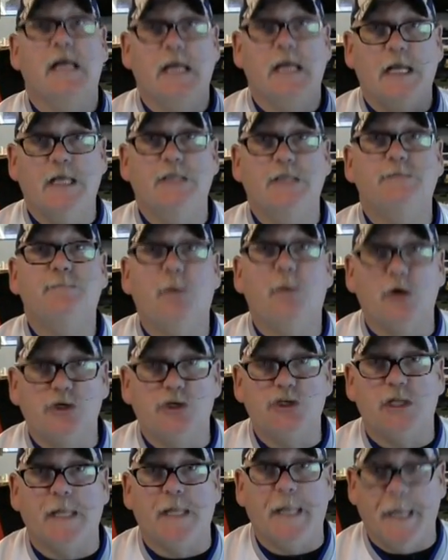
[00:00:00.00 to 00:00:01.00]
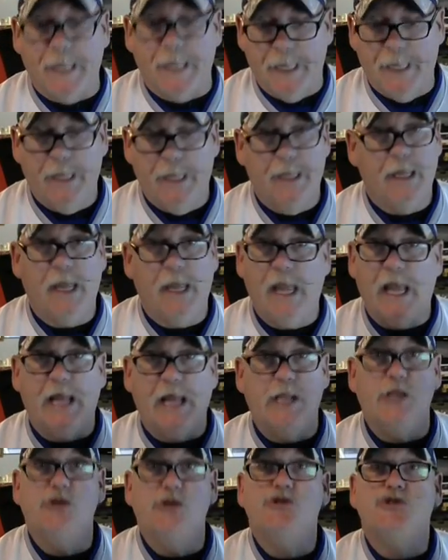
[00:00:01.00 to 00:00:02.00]
is Bush League, and
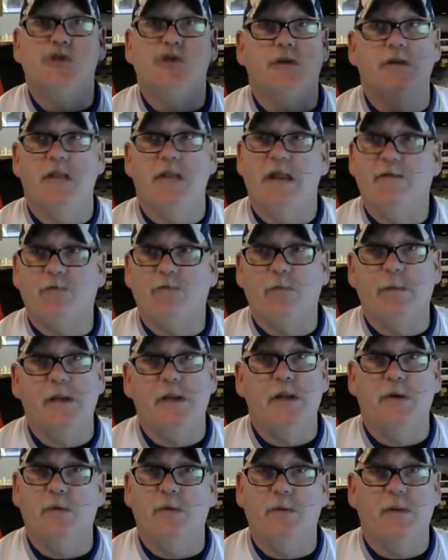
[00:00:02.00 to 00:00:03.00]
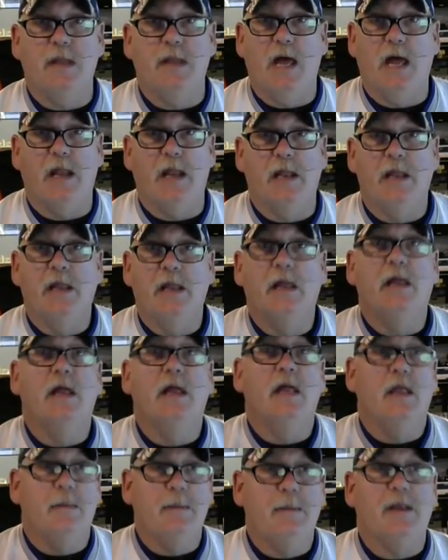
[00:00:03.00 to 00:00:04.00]
you should never be doing that.
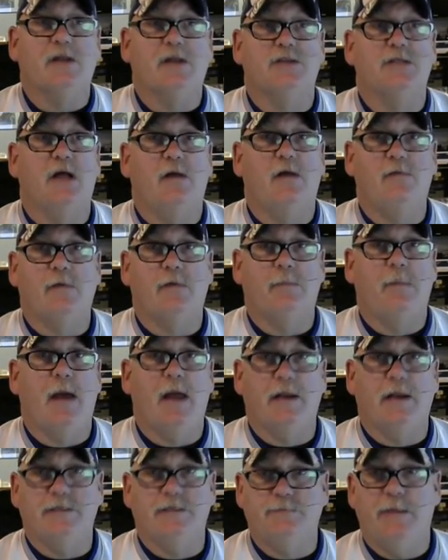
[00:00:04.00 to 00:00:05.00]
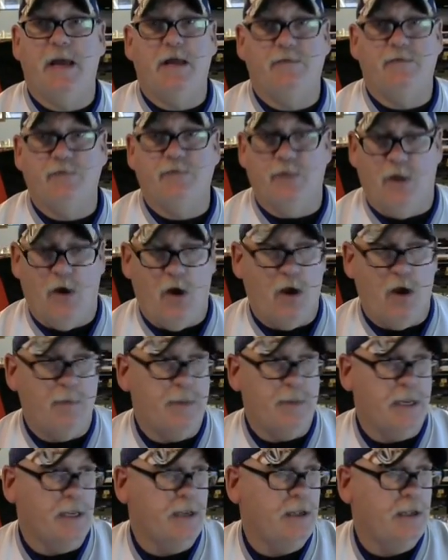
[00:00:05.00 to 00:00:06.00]
You make yourself look bad, it's bad for the hobby.
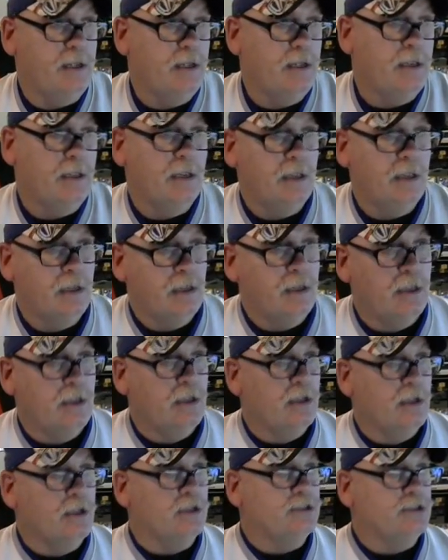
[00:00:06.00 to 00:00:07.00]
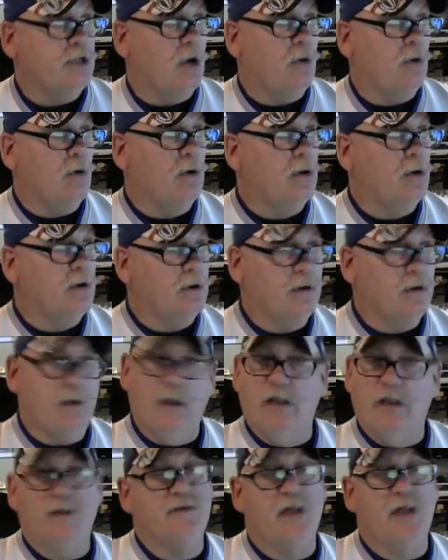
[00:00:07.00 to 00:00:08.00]
So
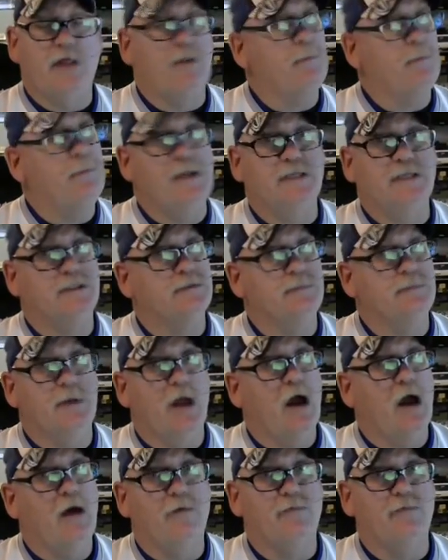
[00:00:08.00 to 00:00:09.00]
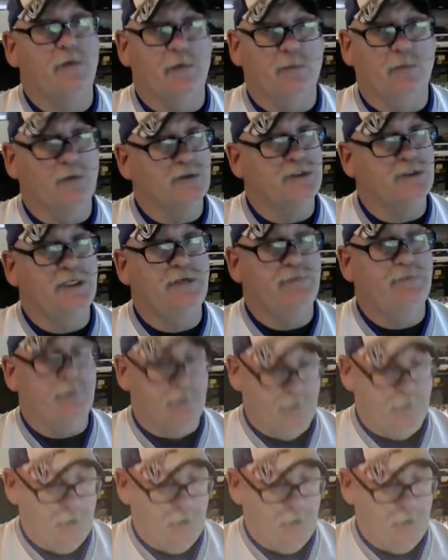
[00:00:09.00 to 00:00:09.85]
nothing pisses me off than receiving